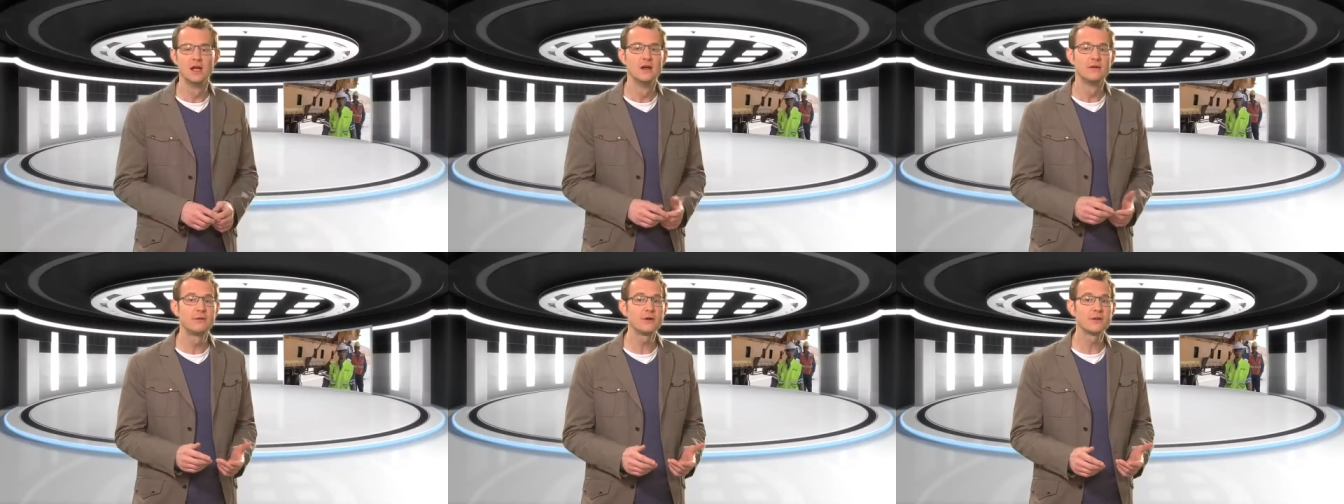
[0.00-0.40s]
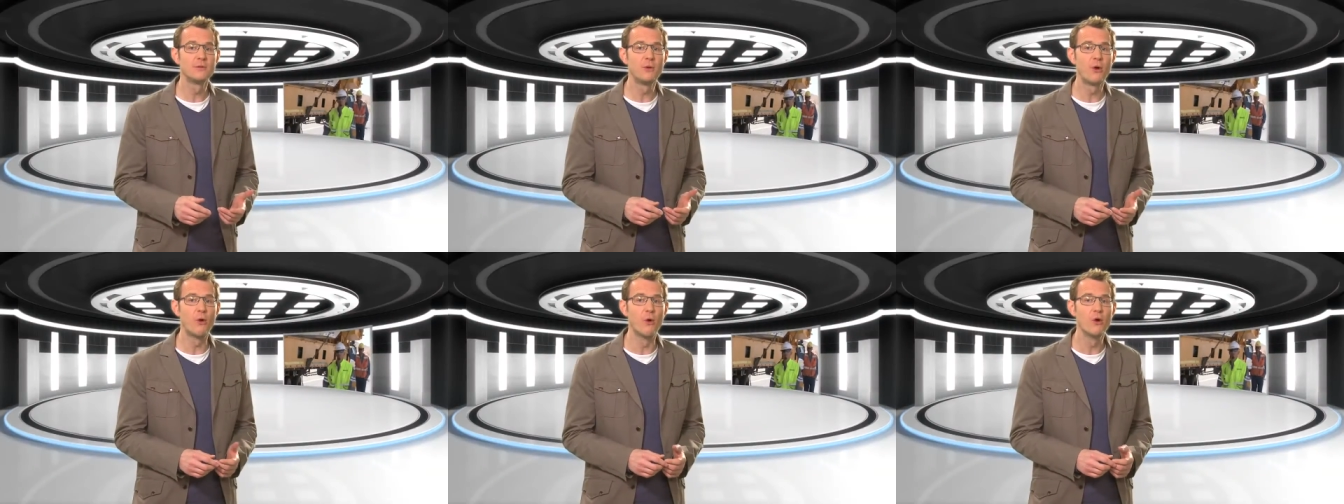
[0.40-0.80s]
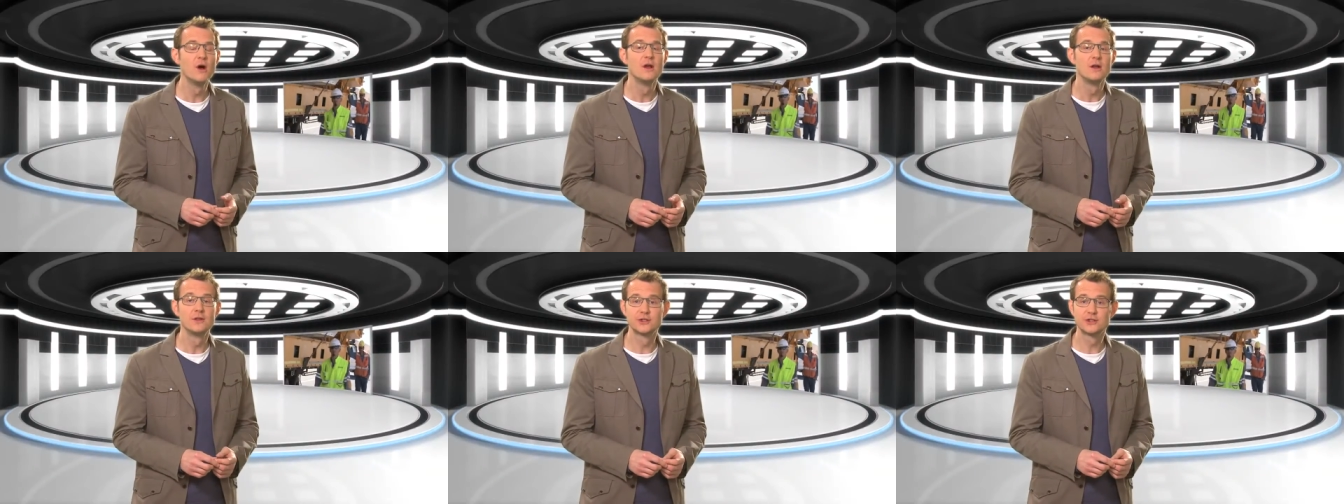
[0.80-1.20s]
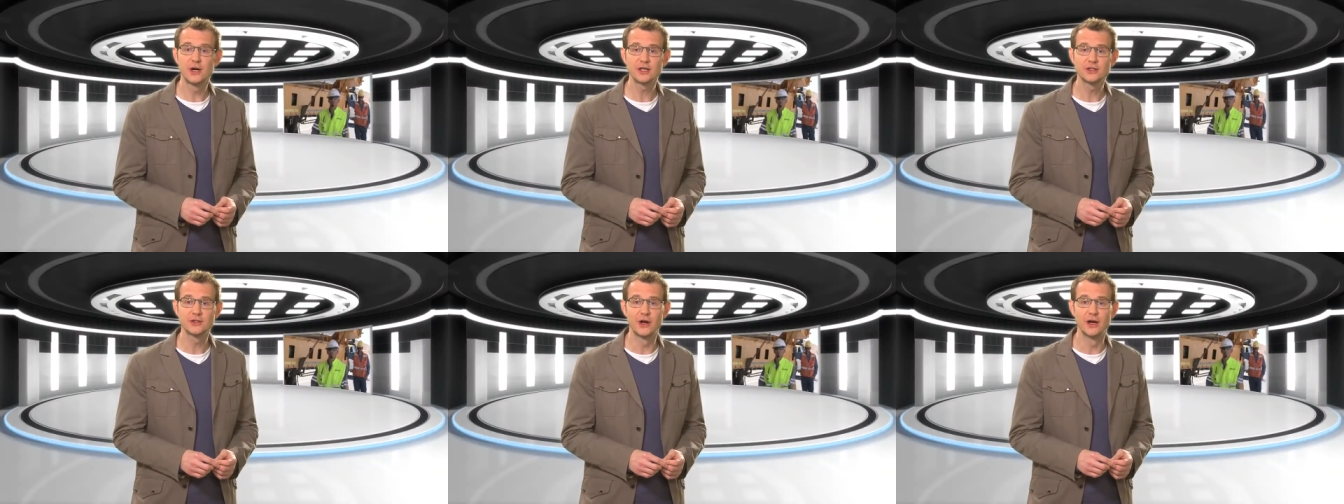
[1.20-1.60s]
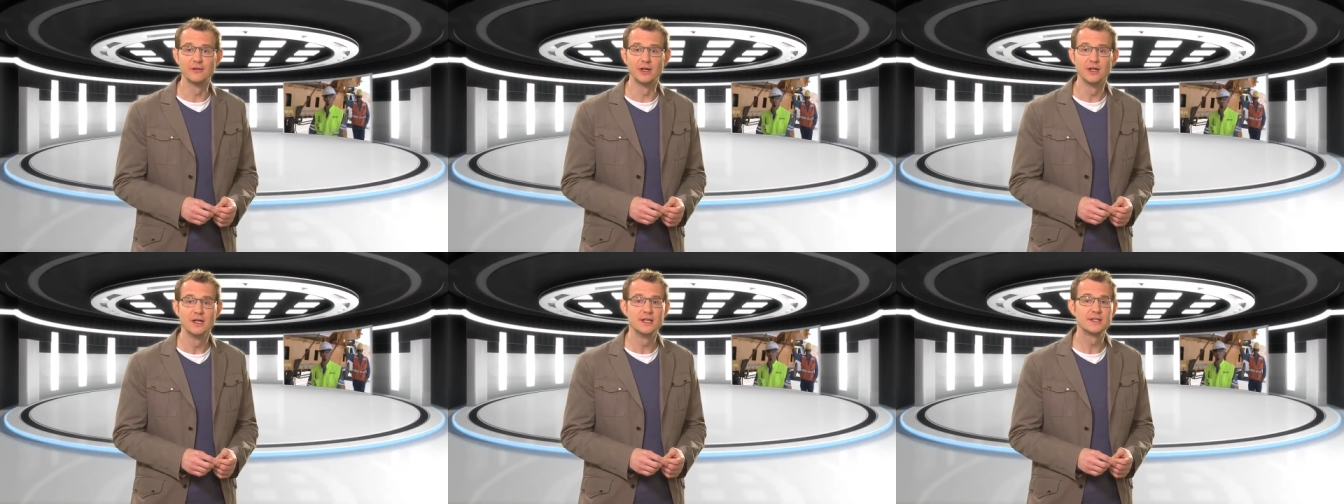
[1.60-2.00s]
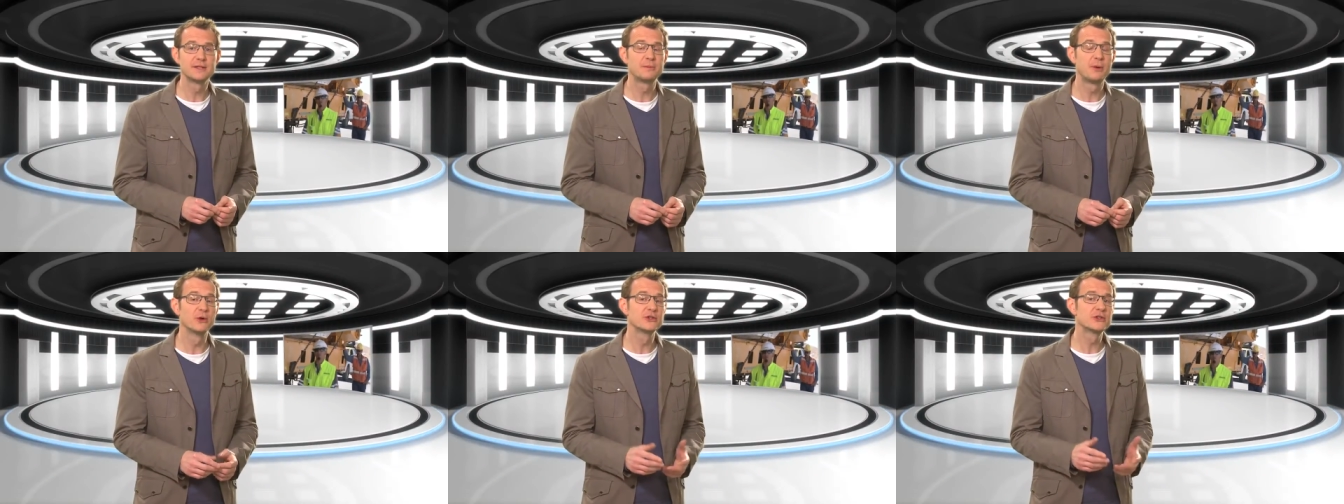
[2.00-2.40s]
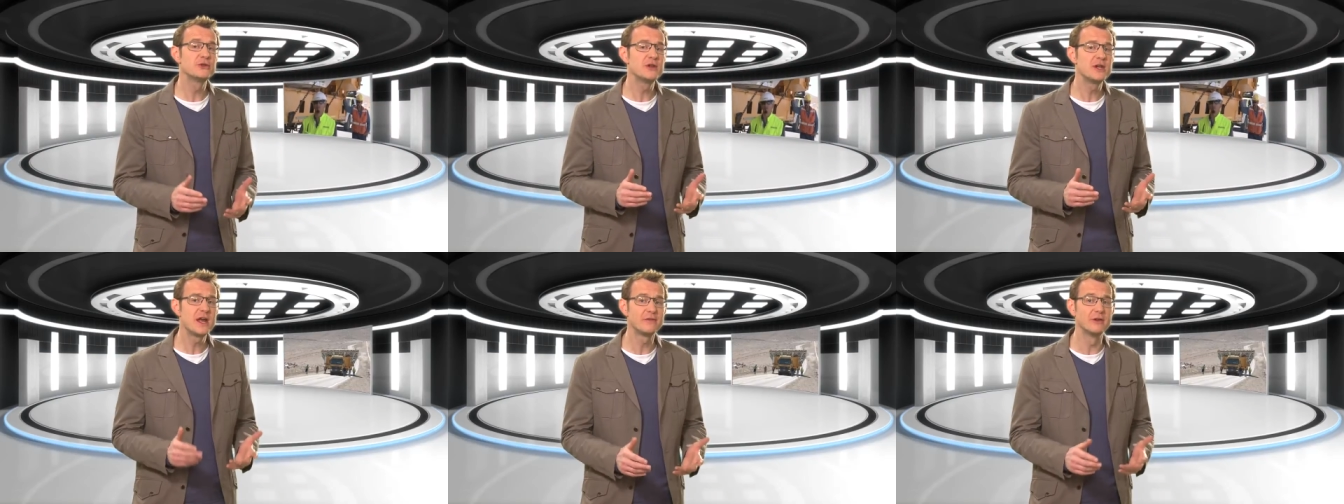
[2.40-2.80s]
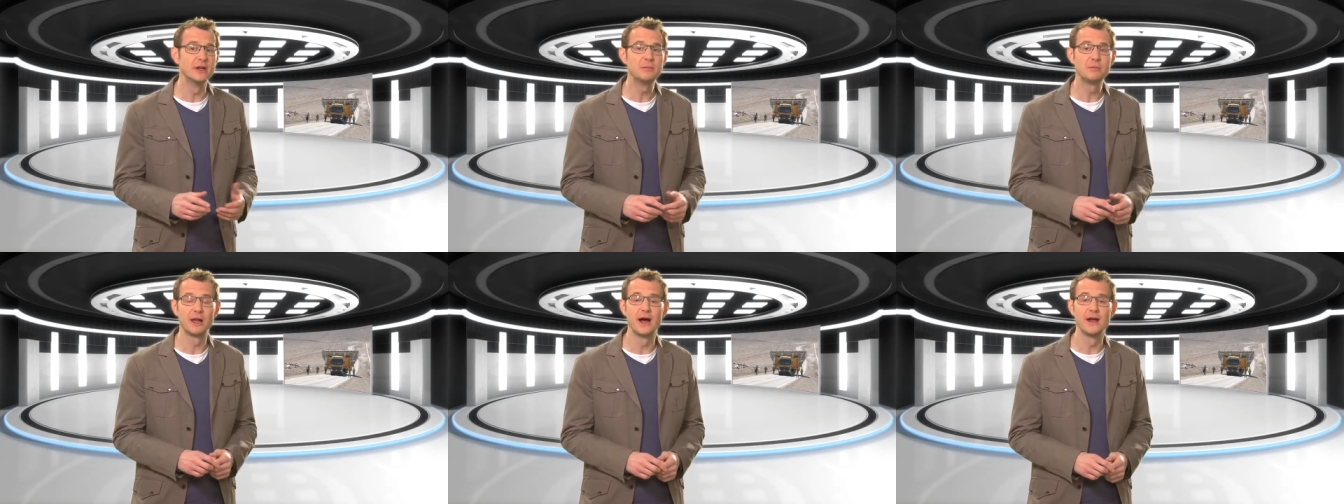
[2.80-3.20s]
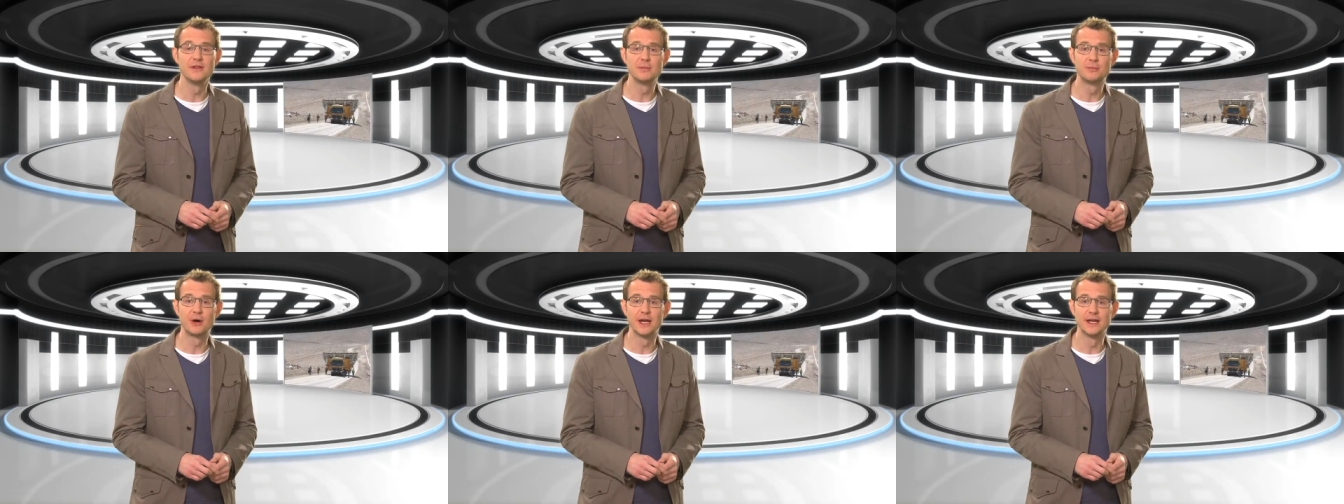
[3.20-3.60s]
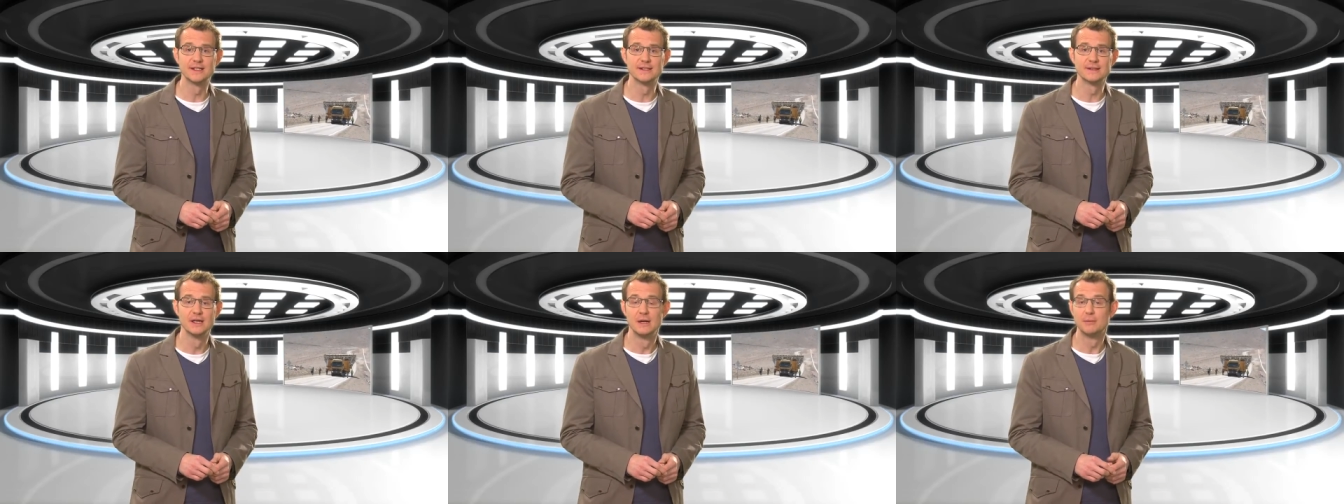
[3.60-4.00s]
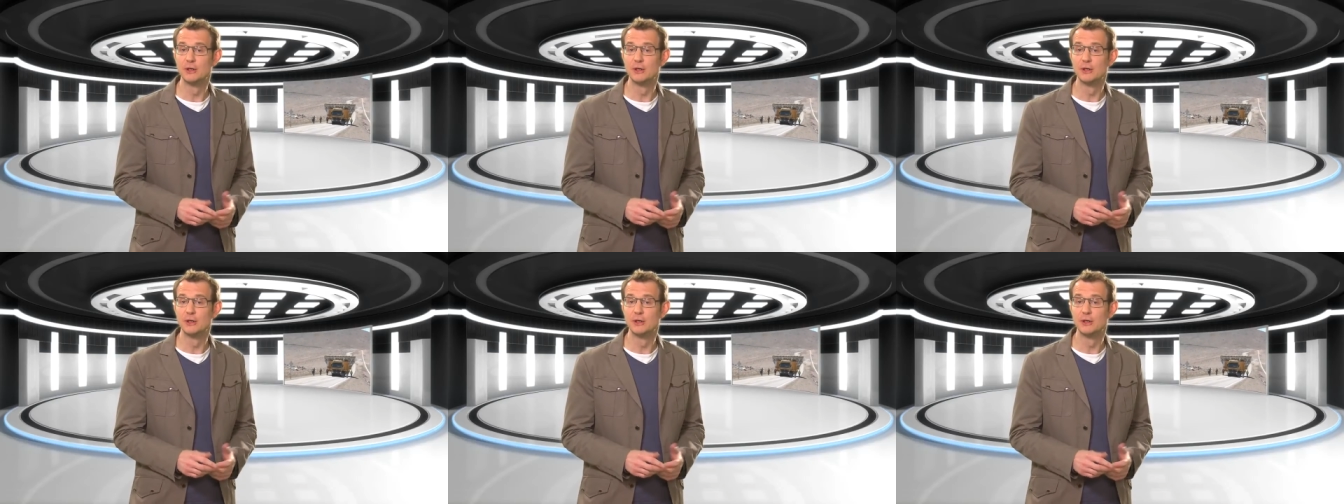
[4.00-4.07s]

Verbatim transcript: Furthermore, the truck driver is supposed to never apply the brakes,